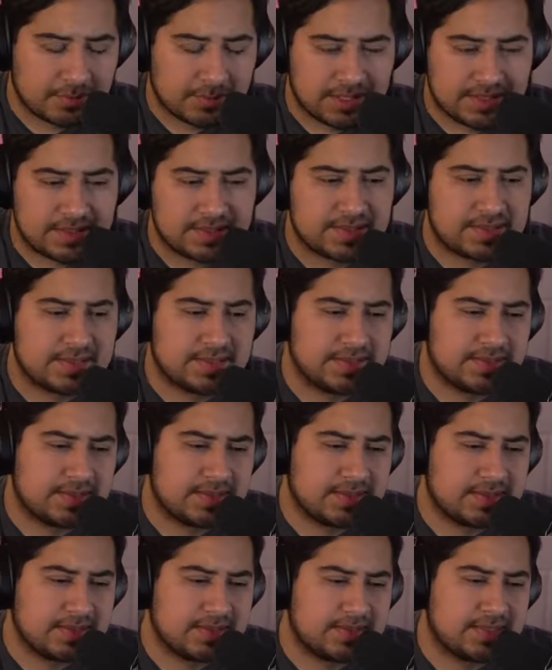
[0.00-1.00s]
bet this is
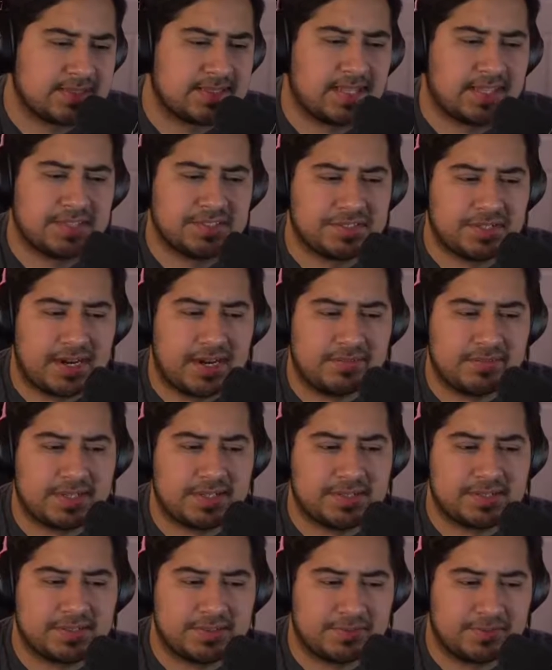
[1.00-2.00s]
the second draft
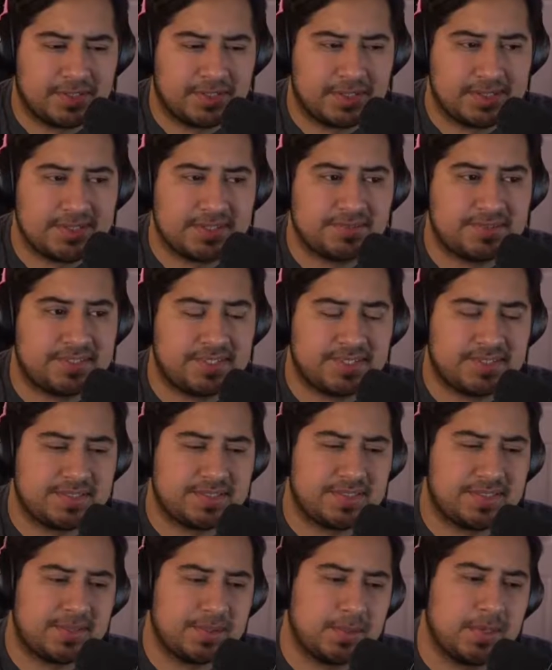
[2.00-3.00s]
because of the release of
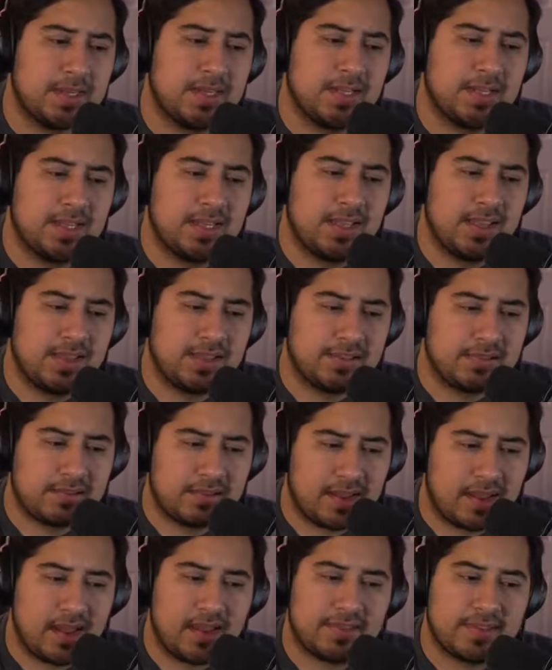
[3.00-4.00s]
season 2.
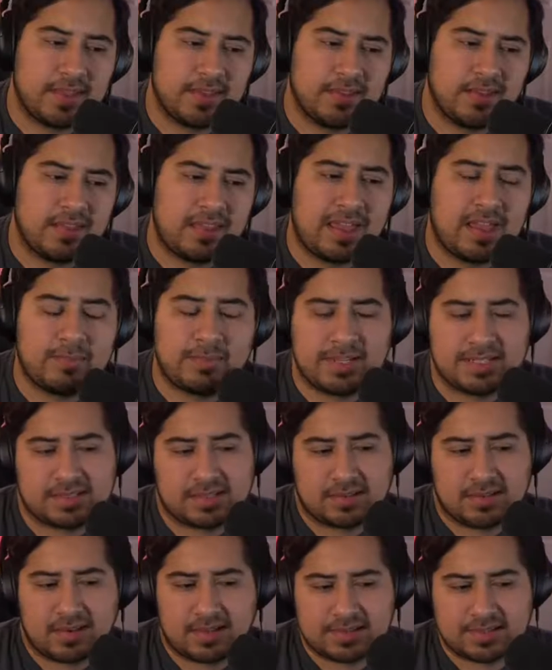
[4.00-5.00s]
Yeah, that makes
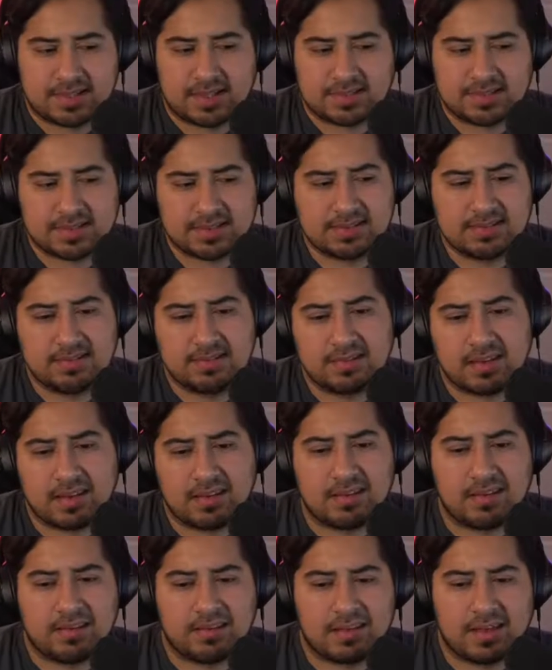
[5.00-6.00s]
a lot of sense.
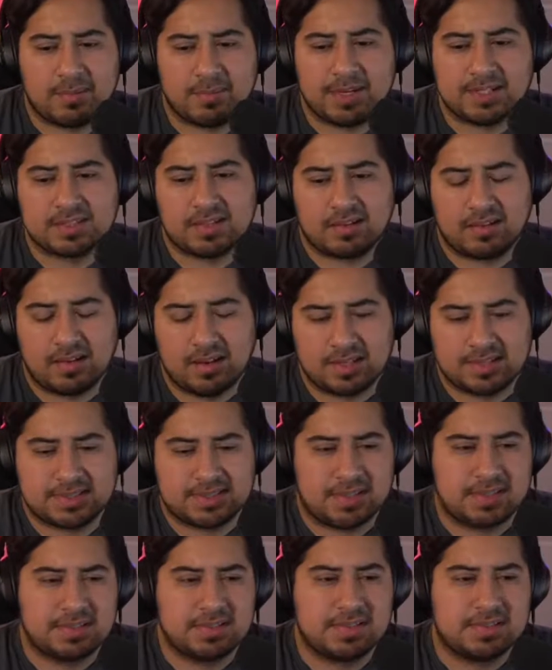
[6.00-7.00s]
That makes a lot of
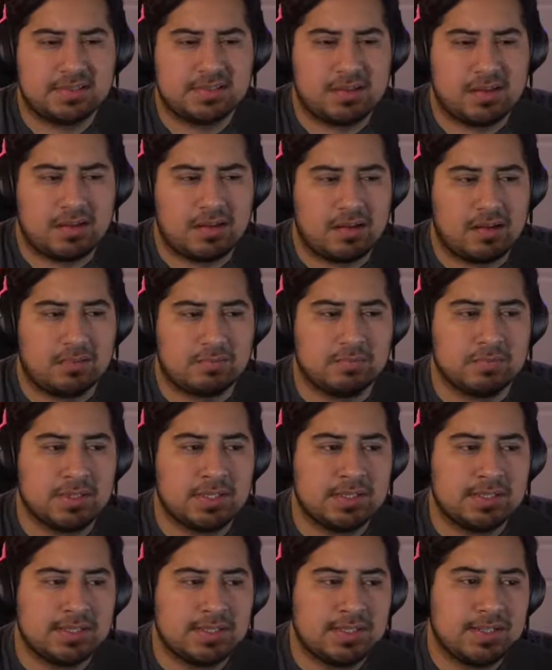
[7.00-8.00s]
sense.
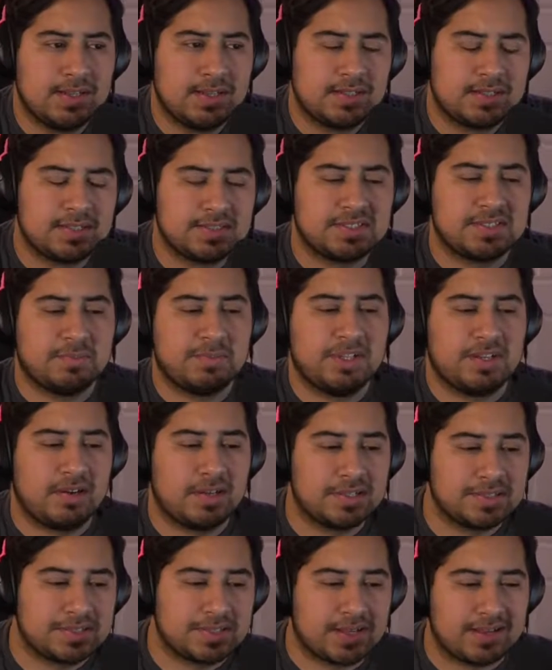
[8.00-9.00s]
Because to be
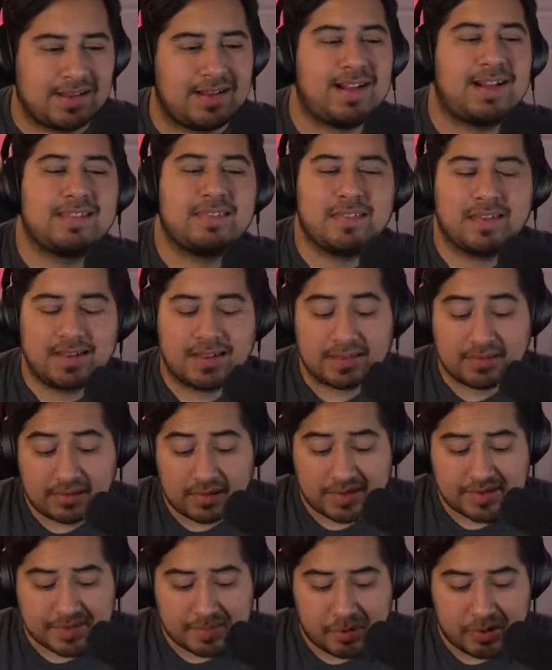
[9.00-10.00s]
honest, I think at
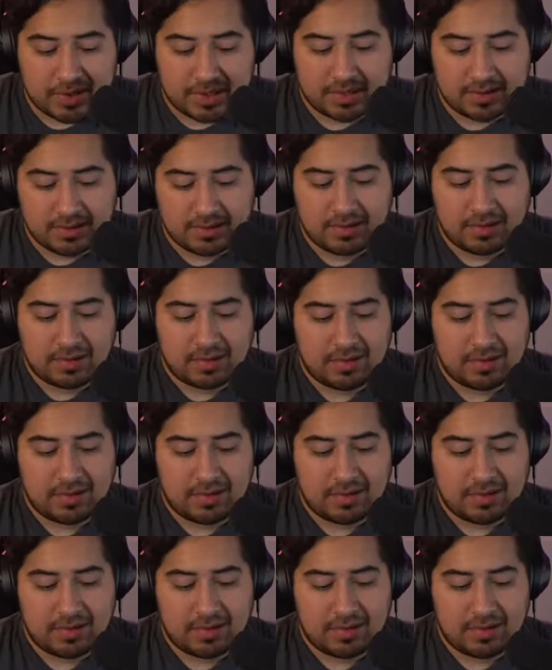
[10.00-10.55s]
this point,